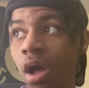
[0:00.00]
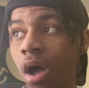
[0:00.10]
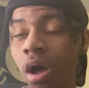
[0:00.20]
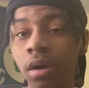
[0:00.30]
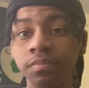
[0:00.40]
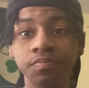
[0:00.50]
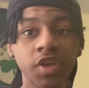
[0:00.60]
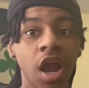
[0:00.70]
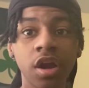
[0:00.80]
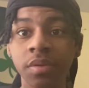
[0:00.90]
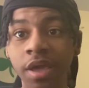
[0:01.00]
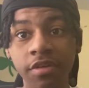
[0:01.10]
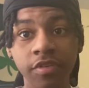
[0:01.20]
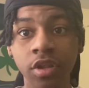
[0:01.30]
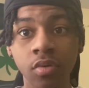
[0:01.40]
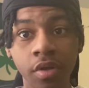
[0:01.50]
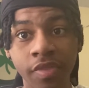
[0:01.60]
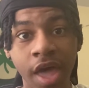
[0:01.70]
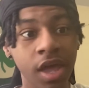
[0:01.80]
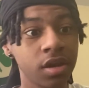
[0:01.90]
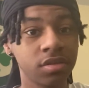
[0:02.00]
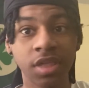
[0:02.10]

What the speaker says: I already made a video on that.